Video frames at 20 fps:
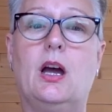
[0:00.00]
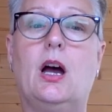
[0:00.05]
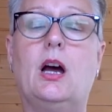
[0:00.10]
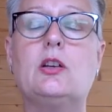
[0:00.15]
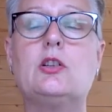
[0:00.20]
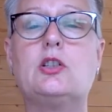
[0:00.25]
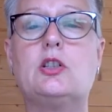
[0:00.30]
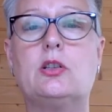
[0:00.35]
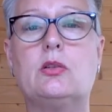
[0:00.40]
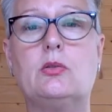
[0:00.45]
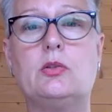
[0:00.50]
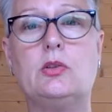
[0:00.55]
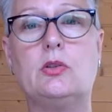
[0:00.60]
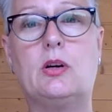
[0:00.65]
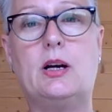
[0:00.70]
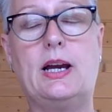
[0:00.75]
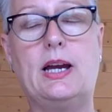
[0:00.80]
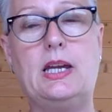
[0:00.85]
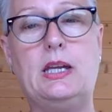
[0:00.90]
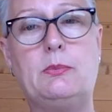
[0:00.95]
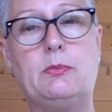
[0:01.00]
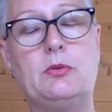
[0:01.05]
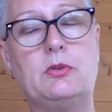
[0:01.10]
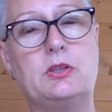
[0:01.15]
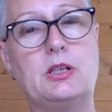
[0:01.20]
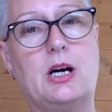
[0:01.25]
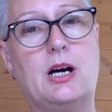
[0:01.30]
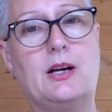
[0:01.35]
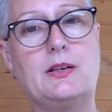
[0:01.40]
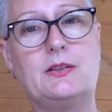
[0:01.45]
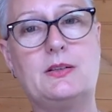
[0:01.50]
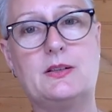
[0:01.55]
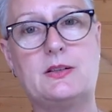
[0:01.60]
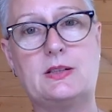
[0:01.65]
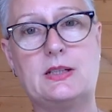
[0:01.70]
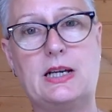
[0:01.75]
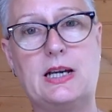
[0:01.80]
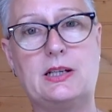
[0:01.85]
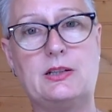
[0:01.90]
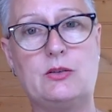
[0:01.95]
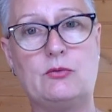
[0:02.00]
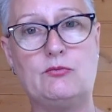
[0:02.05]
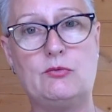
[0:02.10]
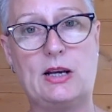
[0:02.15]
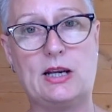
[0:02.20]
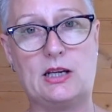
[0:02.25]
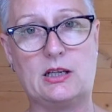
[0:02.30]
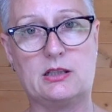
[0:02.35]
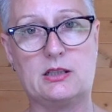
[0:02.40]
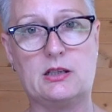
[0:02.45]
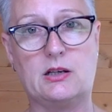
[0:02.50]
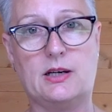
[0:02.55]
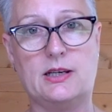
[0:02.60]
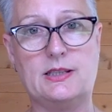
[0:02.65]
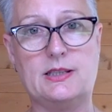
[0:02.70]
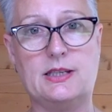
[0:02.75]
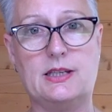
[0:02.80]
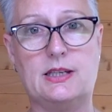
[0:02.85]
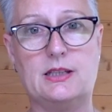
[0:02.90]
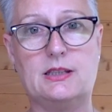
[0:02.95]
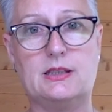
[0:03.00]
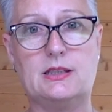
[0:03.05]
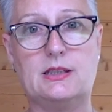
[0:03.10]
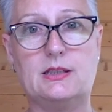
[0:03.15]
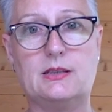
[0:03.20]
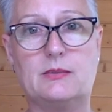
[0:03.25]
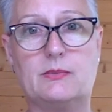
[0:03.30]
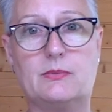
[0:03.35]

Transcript: until you're able to understand and recognise it.